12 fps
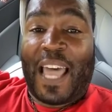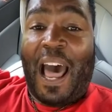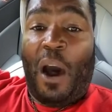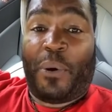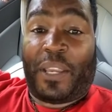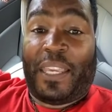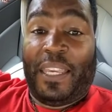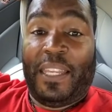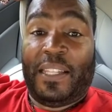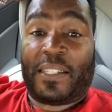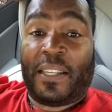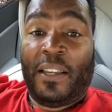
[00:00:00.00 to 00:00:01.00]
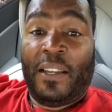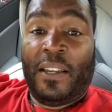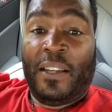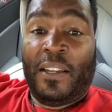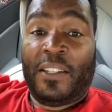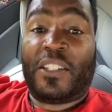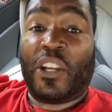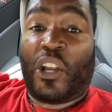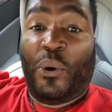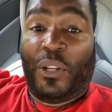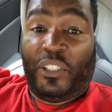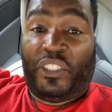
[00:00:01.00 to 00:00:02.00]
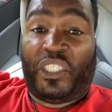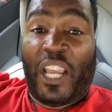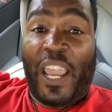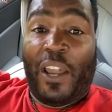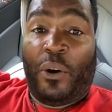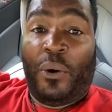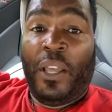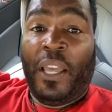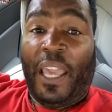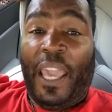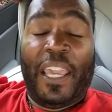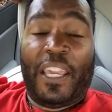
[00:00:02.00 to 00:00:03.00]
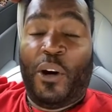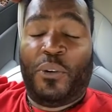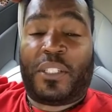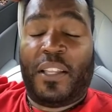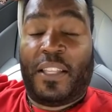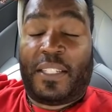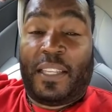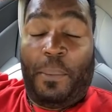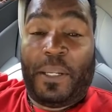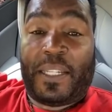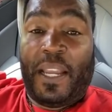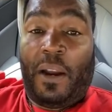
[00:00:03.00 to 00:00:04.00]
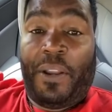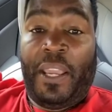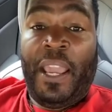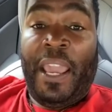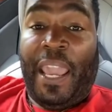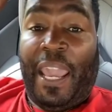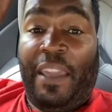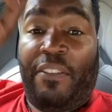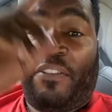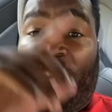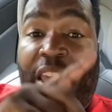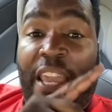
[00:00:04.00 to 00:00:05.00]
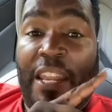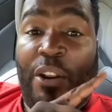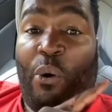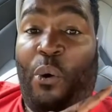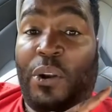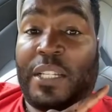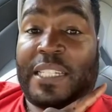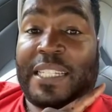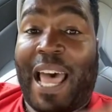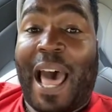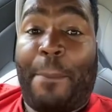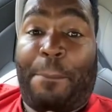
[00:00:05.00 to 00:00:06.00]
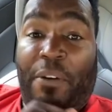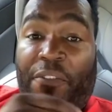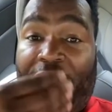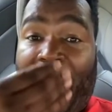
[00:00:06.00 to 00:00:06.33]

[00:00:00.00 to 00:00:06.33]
our kids to go to jail and go to the cemetery. And then on top of